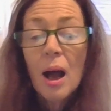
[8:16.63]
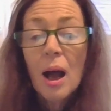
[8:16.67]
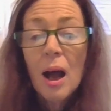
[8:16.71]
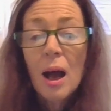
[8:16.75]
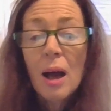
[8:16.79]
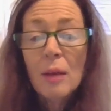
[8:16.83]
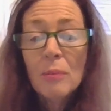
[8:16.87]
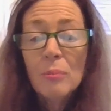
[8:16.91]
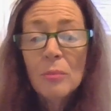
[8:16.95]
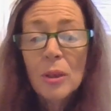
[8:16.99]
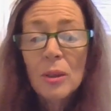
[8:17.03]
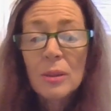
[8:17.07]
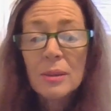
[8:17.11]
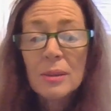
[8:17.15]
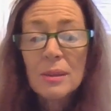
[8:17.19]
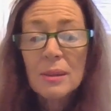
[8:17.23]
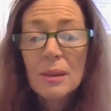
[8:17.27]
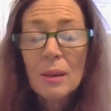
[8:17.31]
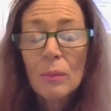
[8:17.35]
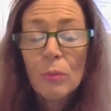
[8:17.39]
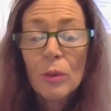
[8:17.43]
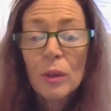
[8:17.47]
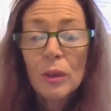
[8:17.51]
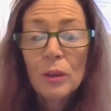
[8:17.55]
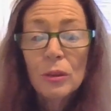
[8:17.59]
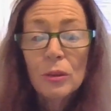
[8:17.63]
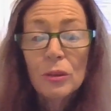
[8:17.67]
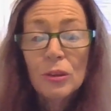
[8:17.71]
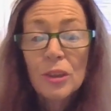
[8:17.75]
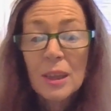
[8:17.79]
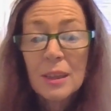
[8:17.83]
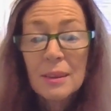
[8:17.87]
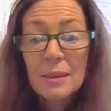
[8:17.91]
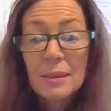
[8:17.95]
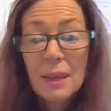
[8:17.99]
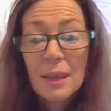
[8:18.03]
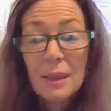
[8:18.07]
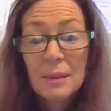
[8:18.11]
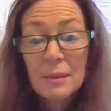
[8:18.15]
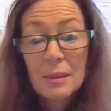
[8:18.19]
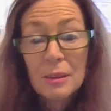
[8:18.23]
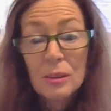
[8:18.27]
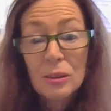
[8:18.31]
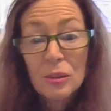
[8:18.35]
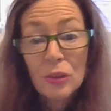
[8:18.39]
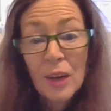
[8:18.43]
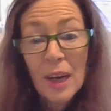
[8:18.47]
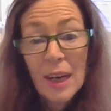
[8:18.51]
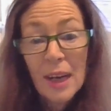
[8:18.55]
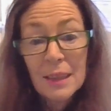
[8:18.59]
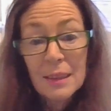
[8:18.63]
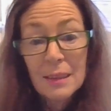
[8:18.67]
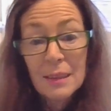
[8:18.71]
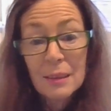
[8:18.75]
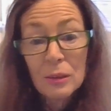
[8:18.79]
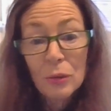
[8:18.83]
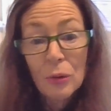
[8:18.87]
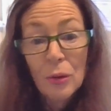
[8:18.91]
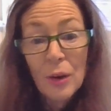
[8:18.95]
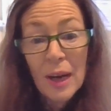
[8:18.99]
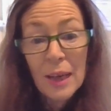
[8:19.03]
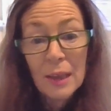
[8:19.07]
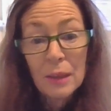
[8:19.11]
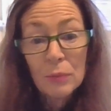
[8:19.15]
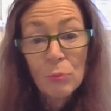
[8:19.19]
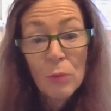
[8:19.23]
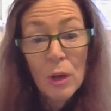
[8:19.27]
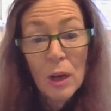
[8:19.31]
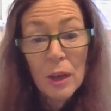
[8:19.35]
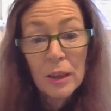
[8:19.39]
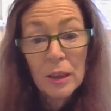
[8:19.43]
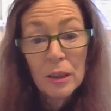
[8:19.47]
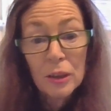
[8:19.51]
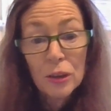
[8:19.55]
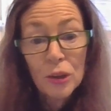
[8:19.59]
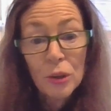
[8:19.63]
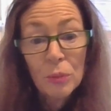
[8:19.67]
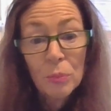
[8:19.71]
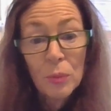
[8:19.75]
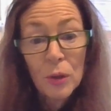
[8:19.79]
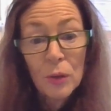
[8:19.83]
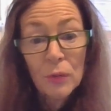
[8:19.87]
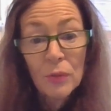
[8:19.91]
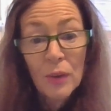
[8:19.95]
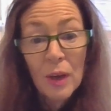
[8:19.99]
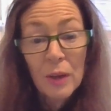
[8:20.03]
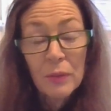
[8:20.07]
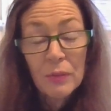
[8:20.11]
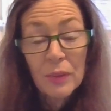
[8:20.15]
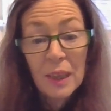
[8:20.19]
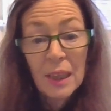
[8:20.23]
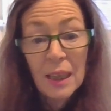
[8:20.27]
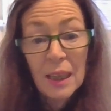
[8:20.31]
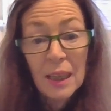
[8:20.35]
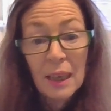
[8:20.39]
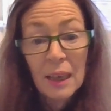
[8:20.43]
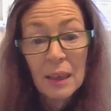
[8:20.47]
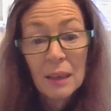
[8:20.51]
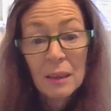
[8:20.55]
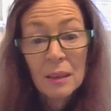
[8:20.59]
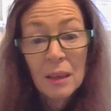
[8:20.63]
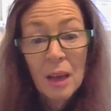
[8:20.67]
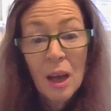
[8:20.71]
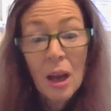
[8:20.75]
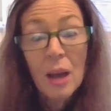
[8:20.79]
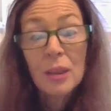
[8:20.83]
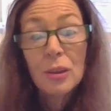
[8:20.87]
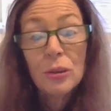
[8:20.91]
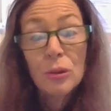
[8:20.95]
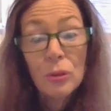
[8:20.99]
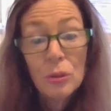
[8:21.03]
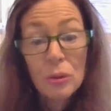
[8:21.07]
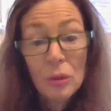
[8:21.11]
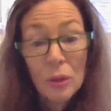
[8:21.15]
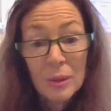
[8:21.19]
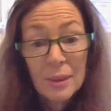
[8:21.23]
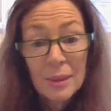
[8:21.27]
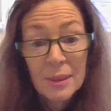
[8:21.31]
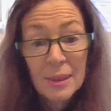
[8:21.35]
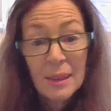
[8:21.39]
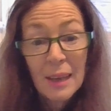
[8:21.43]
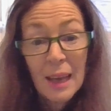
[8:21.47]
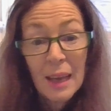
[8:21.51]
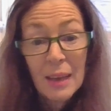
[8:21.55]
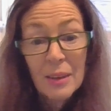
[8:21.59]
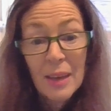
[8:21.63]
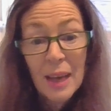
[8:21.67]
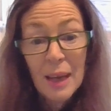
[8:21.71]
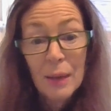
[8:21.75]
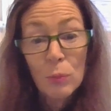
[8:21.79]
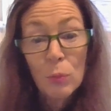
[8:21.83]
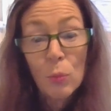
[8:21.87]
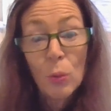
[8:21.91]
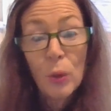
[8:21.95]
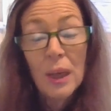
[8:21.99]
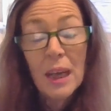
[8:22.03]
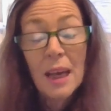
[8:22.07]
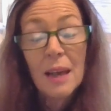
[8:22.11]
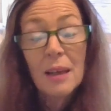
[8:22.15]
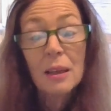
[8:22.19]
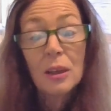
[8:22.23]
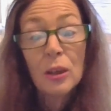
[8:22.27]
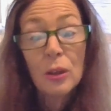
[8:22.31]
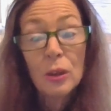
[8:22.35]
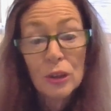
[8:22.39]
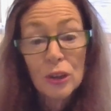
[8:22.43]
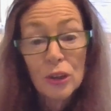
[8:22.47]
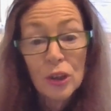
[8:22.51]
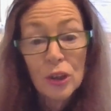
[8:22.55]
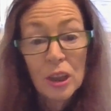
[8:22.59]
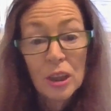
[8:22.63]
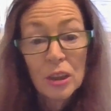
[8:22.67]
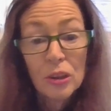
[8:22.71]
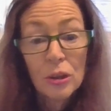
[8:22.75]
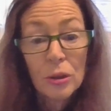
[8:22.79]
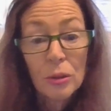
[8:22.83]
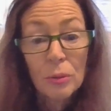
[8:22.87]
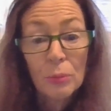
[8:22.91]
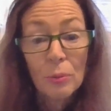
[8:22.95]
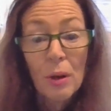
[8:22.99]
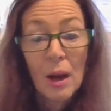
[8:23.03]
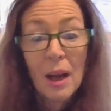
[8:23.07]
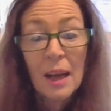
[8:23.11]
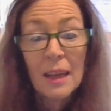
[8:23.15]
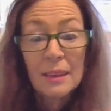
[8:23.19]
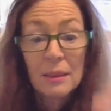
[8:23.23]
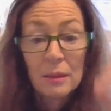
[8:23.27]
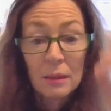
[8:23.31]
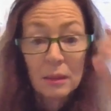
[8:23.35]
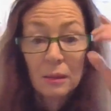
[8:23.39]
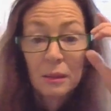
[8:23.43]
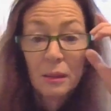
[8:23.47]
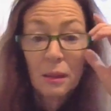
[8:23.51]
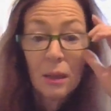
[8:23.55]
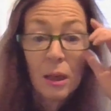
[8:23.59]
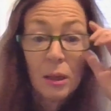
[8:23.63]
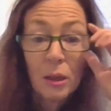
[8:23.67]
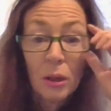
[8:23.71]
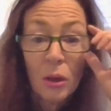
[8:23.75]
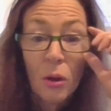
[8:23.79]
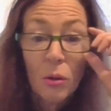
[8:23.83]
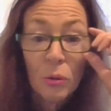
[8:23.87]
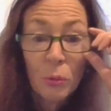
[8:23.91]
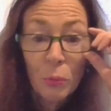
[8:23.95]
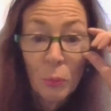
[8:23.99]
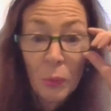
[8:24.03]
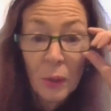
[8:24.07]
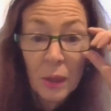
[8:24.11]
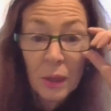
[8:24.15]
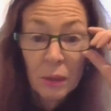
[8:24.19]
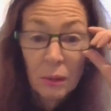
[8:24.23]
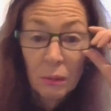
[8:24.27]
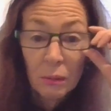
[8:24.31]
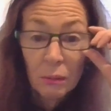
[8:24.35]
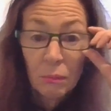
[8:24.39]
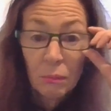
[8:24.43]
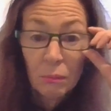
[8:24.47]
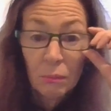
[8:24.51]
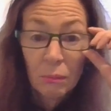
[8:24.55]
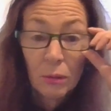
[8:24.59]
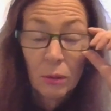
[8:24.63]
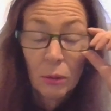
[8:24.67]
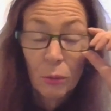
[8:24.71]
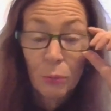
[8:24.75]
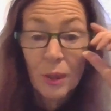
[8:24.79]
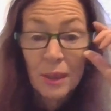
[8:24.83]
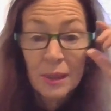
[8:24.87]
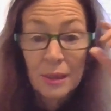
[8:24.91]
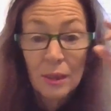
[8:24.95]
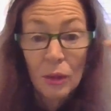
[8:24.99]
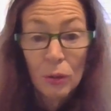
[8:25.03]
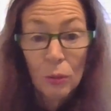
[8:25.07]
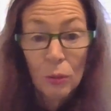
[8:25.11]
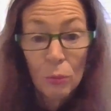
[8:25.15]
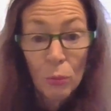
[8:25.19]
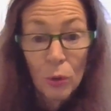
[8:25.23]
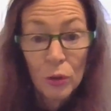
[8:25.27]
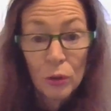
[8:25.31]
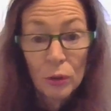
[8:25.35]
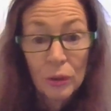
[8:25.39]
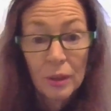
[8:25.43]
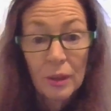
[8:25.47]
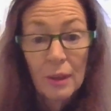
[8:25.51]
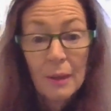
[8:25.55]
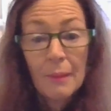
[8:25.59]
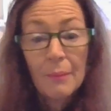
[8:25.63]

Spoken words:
I'm not someone who just says Australia's great, why don't you move over here? I do not say that. We are lurching to the right along with the rest of the world.